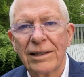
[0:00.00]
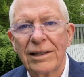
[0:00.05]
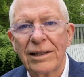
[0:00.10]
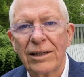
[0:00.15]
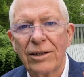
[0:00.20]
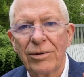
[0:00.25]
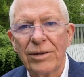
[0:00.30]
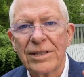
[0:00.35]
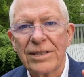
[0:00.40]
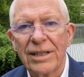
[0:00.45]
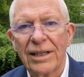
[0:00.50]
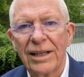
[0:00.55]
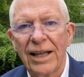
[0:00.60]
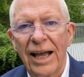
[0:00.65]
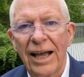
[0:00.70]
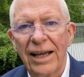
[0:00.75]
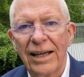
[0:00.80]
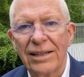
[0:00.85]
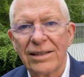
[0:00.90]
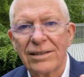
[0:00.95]

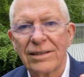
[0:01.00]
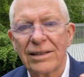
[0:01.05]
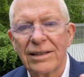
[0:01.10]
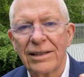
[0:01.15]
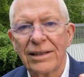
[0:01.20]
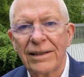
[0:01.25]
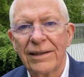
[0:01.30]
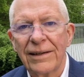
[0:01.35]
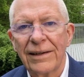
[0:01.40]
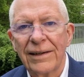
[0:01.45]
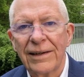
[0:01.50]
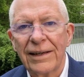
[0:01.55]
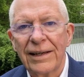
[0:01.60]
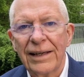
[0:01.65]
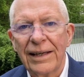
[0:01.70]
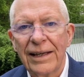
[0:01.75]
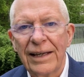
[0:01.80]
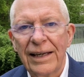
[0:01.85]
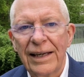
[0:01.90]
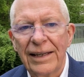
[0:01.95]
crystallized,
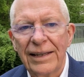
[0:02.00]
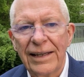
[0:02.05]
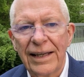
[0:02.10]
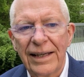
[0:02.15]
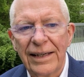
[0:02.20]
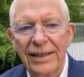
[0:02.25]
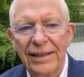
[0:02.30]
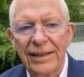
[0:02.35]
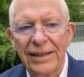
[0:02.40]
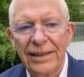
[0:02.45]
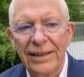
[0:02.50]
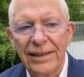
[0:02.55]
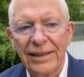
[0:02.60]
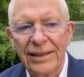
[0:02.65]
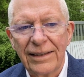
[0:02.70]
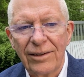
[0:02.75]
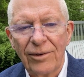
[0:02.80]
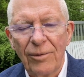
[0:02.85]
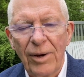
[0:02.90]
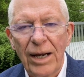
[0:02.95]
and then
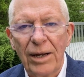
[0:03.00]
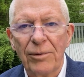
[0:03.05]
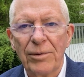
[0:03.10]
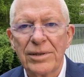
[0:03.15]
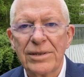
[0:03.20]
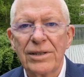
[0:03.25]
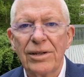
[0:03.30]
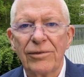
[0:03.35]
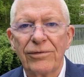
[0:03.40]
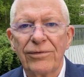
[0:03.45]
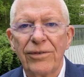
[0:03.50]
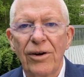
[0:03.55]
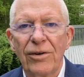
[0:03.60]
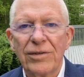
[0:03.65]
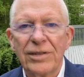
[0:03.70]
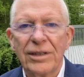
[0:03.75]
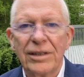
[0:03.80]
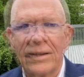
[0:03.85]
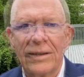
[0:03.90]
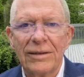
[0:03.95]
while it was still
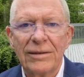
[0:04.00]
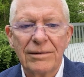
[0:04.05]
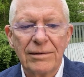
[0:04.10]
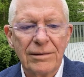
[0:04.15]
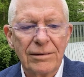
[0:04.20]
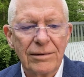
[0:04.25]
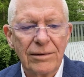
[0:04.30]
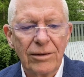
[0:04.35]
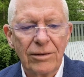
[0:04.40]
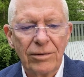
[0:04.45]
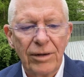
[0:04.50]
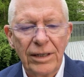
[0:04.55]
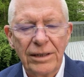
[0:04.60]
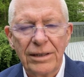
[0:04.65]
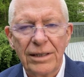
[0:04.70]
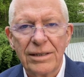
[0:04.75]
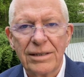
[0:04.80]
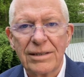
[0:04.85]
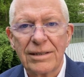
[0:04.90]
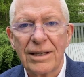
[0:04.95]
frozen, create
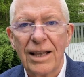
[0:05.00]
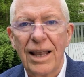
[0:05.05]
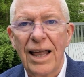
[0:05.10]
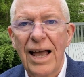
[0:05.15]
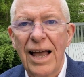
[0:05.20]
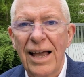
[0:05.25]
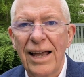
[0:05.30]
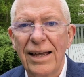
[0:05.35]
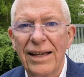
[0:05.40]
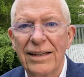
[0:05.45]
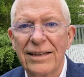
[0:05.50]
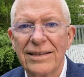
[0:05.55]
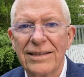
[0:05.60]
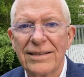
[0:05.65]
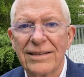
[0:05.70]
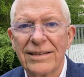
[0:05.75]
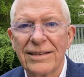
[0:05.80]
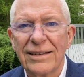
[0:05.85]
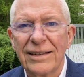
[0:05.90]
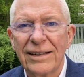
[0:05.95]
these
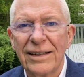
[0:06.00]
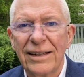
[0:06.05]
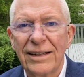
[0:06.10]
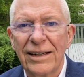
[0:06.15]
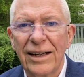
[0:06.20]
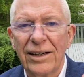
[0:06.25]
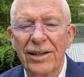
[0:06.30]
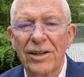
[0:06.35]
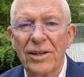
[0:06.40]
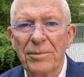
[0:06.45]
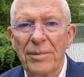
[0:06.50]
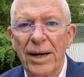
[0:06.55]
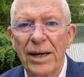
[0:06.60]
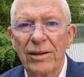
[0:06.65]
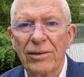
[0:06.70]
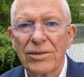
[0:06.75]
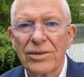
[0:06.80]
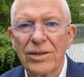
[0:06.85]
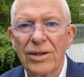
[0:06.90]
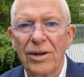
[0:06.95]
slides, and under the
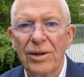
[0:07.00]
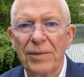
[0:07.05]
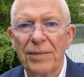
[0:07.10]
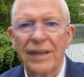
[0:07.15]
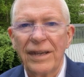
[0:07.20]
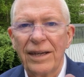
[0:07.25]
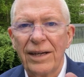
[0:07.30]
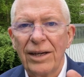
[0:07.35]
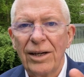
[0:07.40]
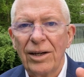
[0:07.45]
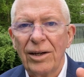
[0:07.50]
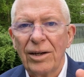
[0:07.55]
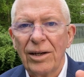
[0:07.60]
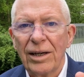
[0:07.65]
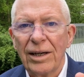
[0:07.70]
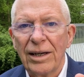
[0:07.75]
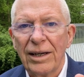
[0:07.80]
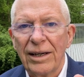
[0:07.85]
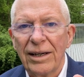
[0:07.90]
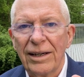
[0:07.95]
microscope, you
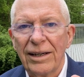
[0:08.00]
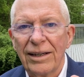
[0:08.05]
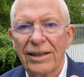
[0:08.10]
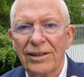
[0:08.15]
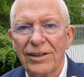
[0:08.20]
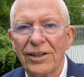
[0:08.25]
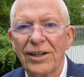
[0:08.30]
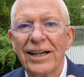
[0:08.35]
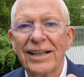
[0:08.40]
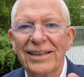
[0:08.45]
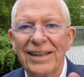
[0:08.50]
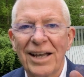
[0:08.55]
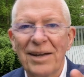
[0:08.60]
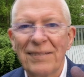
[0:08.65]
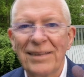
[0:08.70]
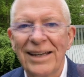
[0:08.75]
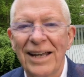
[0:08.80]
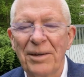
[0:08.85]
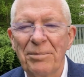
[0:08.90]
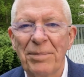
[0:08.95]
look at them
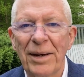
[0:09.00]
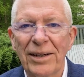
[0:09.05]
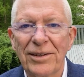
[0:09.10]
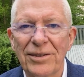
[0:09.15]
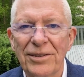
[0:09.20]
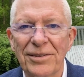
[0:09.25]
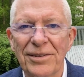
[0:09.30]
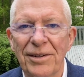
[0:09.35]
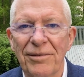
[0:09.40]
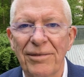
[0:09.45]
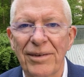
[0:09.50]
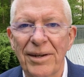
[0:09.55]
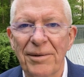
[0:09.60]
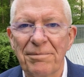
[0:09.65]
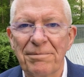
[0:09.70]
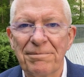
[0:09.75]
and take pictures of them.